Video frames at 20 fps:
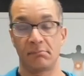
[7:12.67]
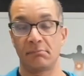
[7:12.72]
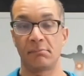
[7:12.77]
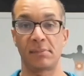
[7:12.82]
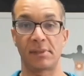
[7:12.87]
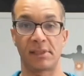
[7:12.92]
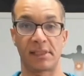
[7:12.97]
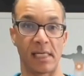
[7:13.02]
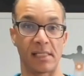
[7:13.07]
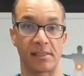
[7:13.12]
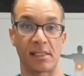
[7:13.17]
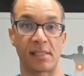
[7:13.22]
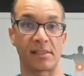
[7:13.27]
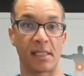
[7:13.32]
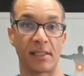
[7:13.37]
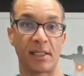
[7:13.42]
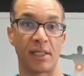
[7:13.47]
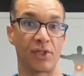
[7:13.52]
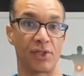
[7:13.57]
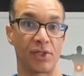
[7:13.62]
Sounds like
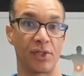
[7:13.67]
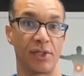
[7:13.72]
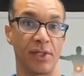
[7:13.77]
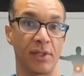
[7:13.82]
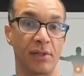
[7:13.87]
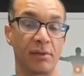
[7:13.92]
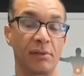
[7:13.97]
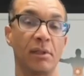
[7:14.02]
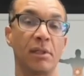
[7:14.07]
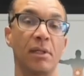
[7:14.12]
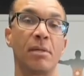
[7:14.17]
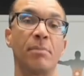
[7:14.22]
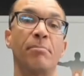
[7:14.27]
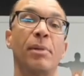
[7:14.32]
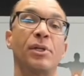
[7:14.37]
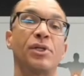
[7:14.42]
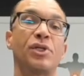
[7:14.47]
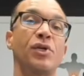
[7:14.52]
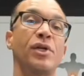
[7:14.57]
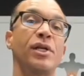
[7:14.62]
something you should do,
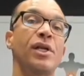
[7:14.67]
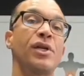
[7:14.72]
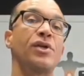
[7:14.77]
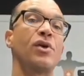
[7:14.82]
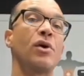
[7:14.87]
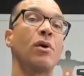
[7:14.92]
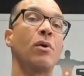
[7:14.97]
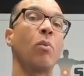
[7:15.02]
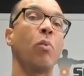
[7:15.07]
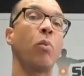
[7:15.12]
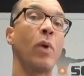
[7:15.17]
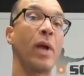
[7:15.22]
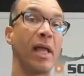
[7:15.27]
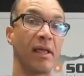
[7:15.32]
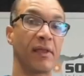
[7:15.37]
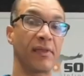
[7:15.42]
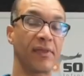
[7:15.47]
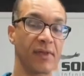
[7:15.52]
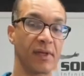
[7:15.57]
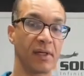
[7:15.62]
but you need to do it
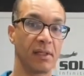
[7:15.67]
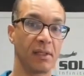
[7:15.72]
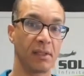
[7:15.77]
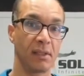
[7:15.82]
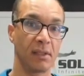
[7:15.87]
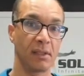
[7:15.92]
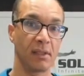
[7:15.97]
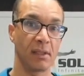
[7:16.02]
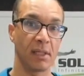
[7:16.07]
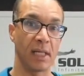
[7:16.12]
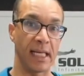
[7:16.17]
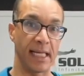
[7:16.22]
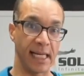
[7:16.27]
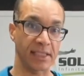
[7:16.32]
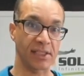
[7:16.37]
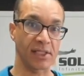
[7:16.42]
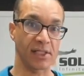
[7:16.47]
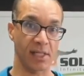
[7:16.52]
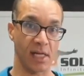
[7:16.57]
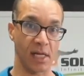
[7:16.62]
with an
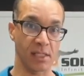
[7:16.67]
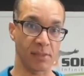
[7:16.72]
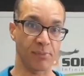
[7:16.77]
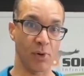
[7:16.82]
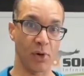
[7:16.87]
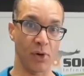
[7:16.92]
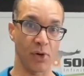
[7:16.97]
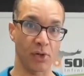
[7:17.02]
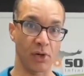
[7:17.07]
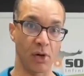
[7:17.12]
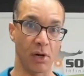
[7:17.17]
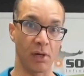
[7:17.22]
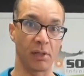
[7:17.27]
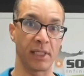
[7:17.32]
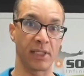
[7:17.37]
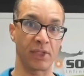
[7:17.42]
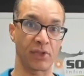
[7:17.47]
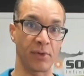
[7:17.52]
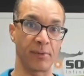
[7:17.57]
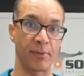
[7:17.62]
exercise protocol
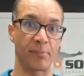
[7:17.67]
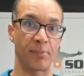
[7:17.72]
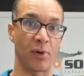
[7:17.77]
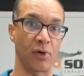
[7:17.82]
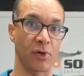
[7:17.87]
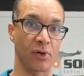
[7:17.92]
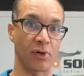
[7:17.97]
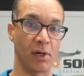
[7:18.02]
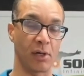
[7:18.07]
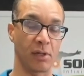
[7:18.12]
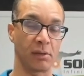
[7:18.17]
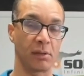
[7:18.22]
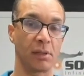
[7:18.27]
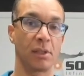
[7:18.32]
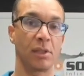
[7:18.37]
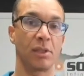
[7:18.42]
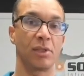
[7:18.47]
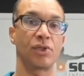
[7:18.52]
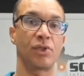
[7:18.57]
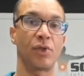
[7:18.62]
and treatment protocol
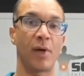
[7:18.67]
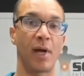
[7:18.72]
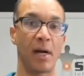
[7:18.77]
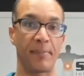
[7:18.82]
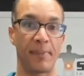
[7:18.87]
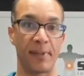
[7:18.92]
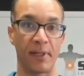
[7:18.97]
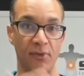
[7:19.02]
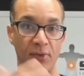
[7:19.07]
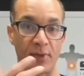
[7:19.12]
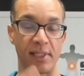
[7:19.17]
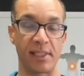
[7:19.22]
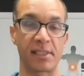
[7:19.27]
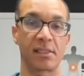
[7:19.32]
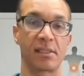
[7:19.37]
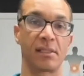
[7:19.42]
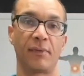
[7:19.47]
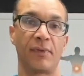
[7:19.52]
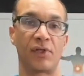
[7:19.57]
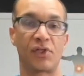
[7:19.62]
to help
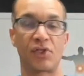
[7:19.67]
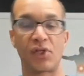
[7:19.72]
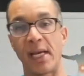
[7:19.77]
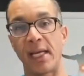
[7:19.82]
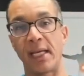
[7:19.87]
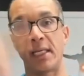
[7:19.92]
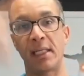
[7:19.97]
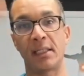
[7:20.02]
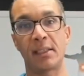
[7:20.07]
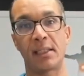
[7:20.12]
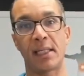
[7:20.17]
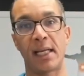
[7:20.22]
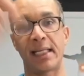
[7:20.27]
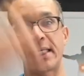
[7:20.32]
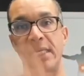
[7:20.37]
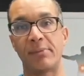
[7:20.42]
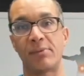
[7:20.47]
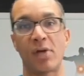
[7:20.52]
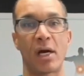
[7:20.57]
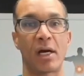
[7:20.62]
increase the chain that I
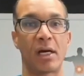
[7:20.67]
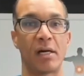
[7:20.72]
keep talking